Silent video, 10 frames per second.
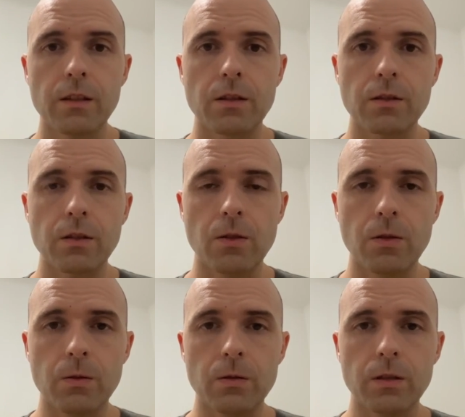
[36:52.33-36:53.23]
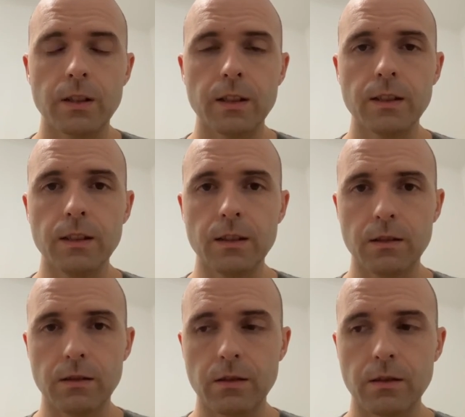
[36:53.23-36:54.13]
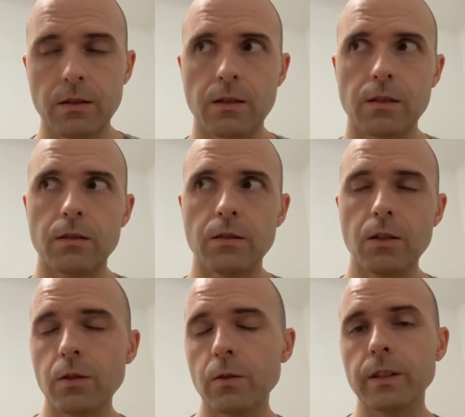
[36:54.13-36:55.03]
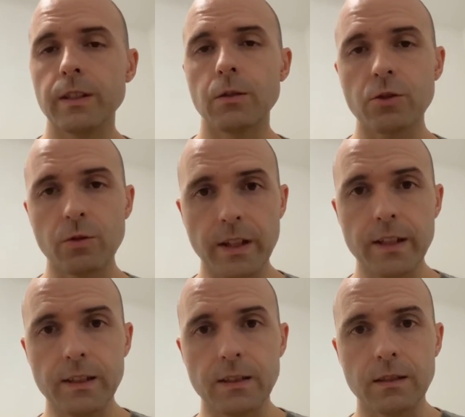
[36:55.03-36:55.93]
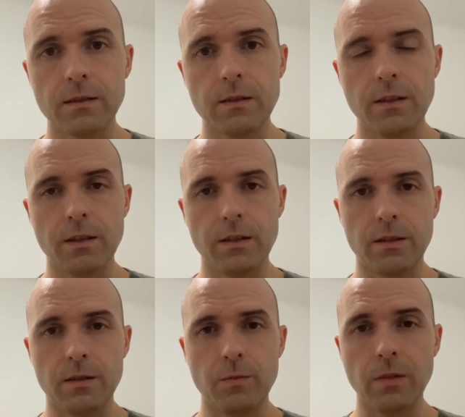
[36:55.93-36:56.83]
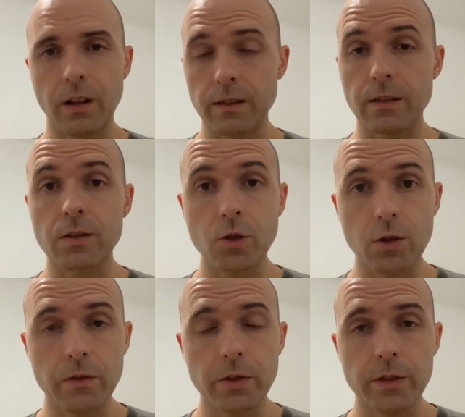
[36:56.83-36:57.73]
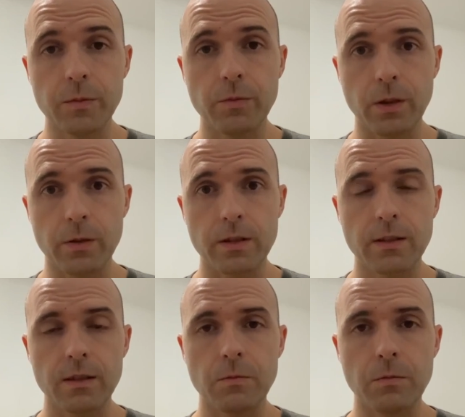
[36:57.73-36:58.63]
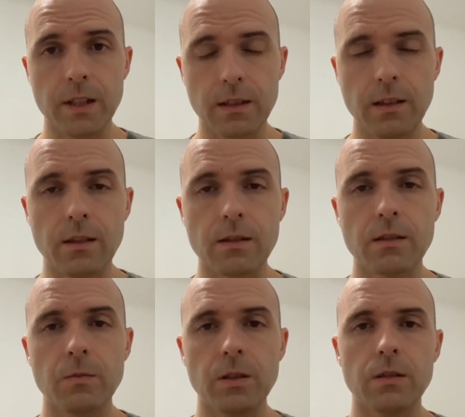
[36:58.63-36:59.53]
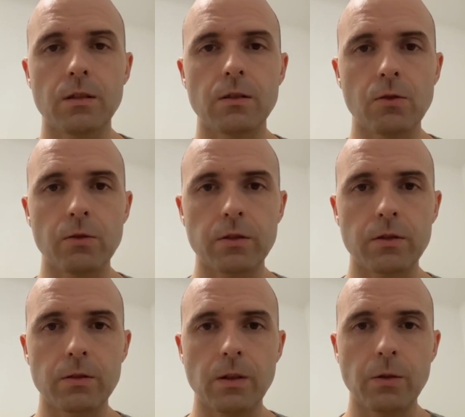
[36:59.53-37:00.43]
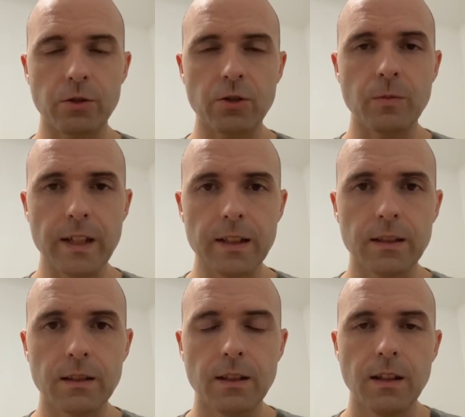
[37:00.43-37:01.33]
So it's not only automating the bug discovery process in many cases, but it's also automating